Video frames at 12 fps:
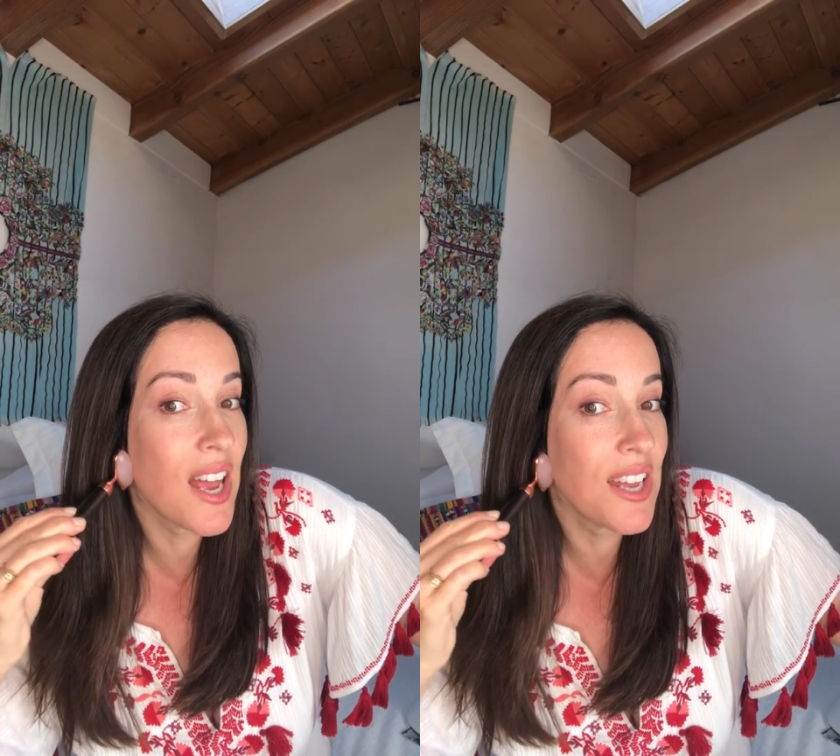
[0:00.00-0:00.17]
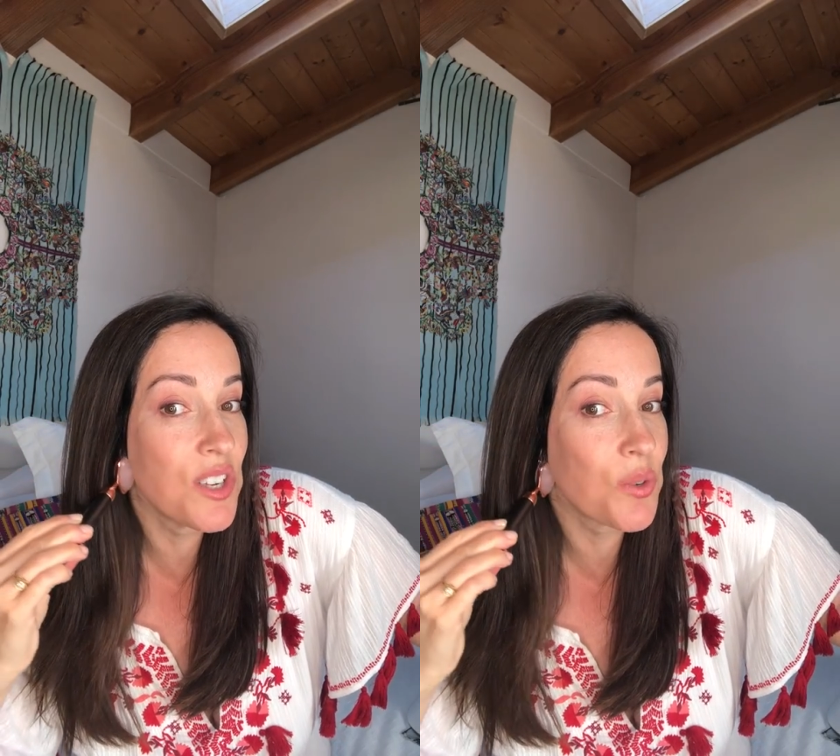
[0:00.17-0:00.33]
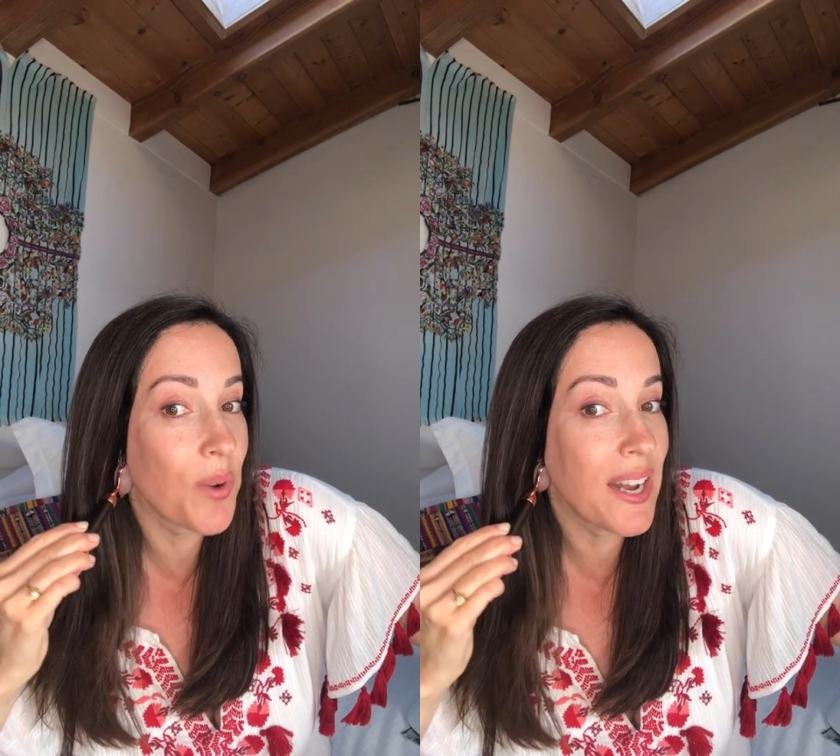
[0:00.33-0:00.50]

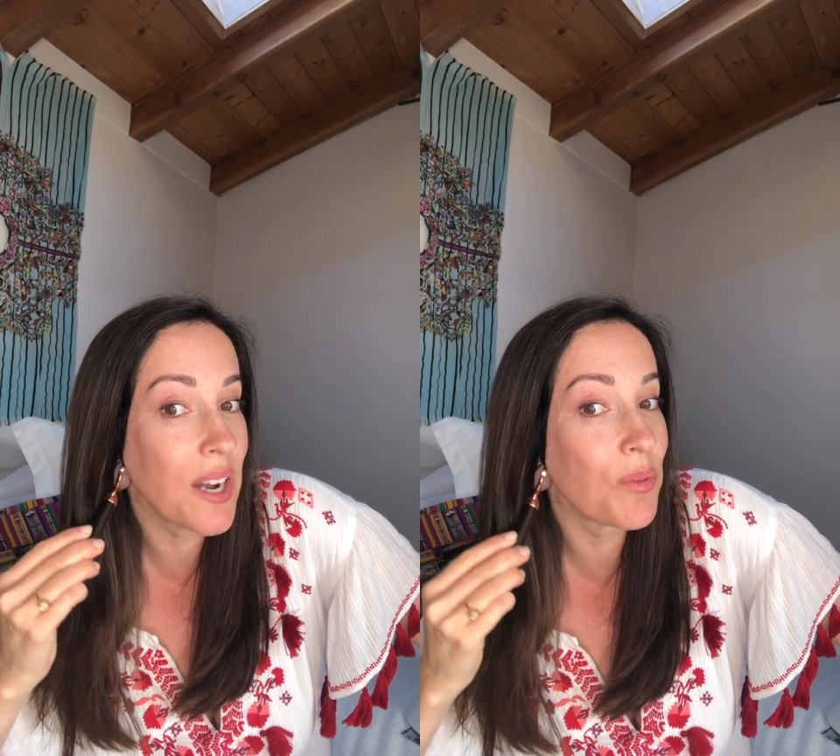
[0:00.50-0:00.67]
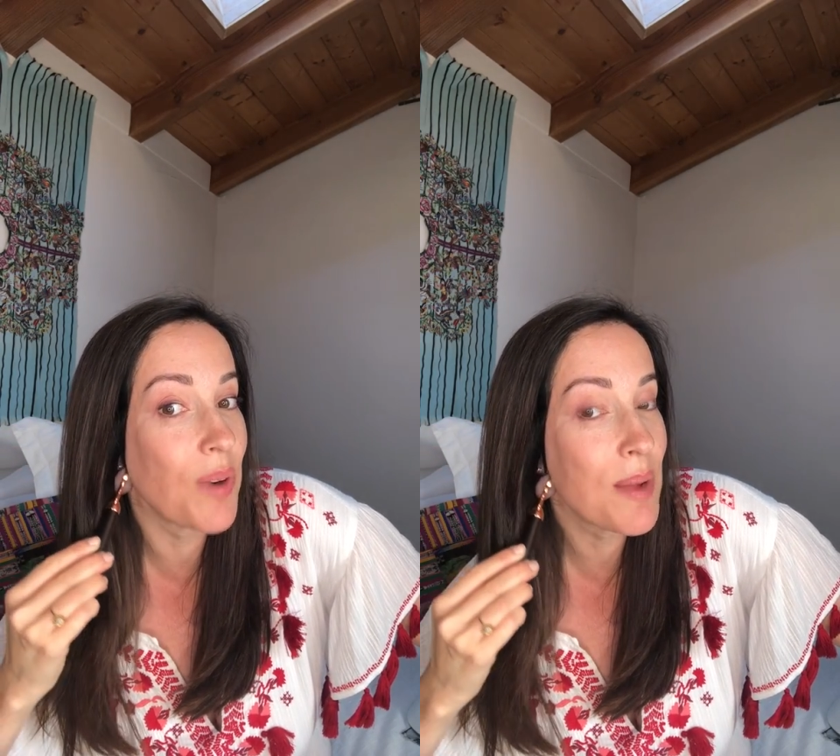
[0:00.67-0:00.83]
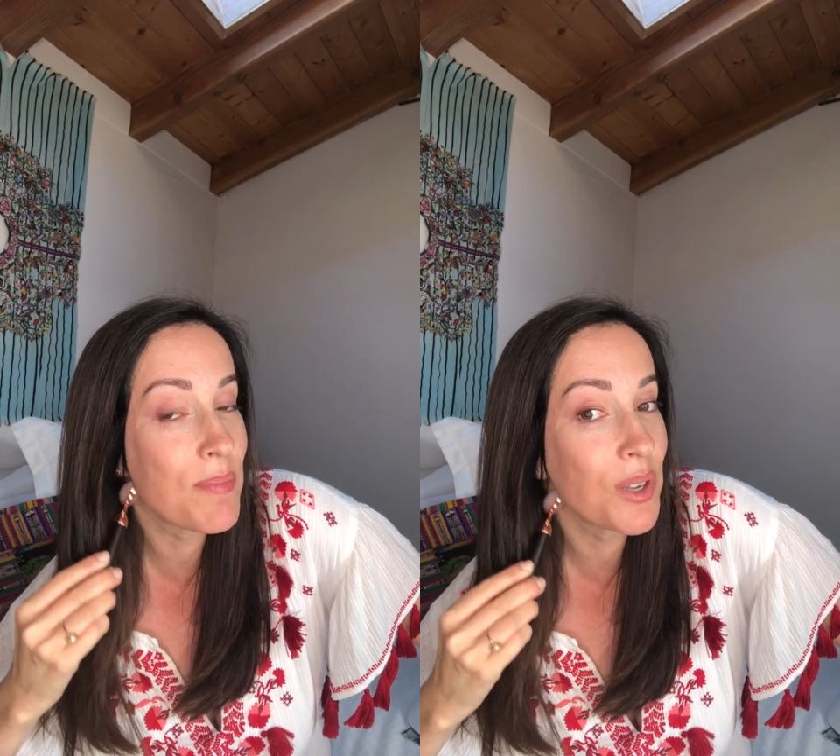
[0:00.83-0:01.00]
and drain it
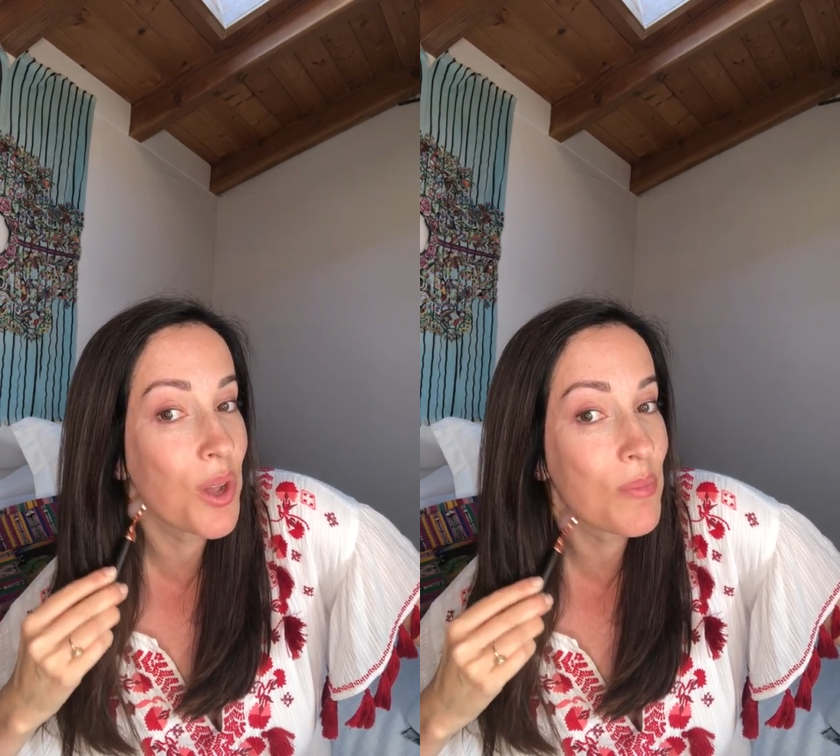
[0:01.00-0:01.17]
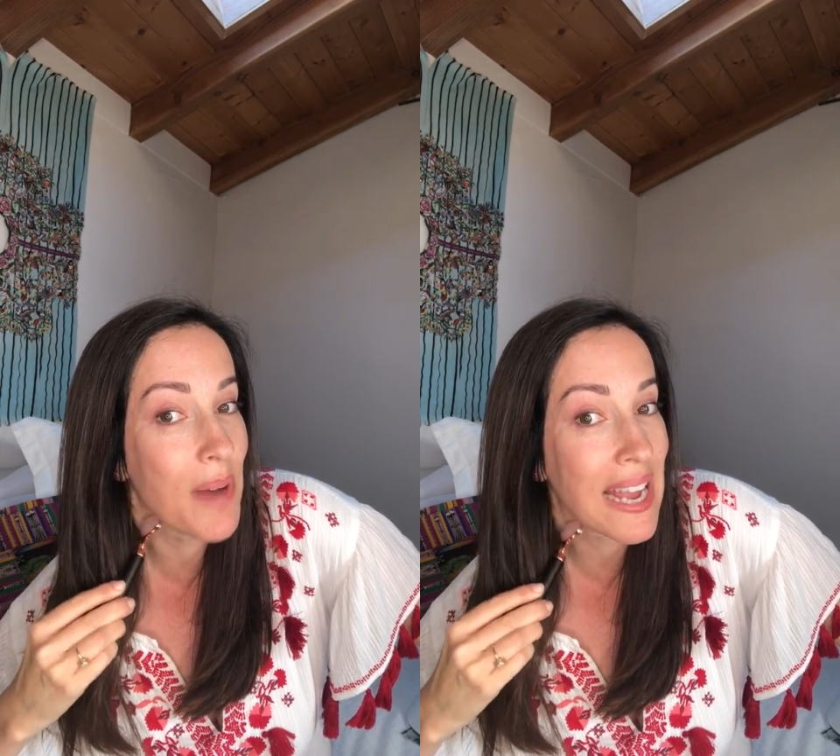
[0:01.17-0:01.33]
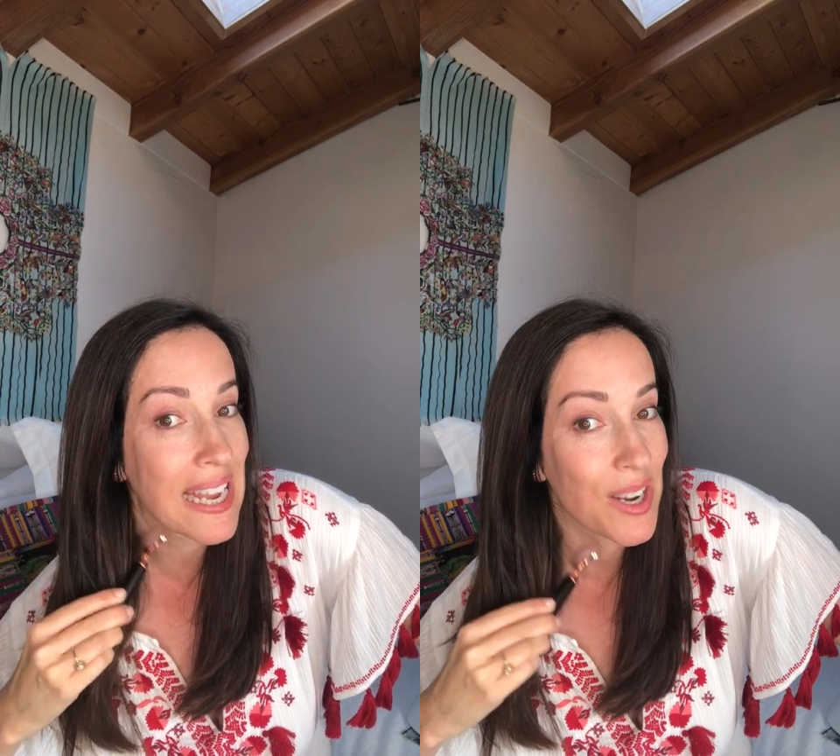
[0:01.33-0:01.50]
right below my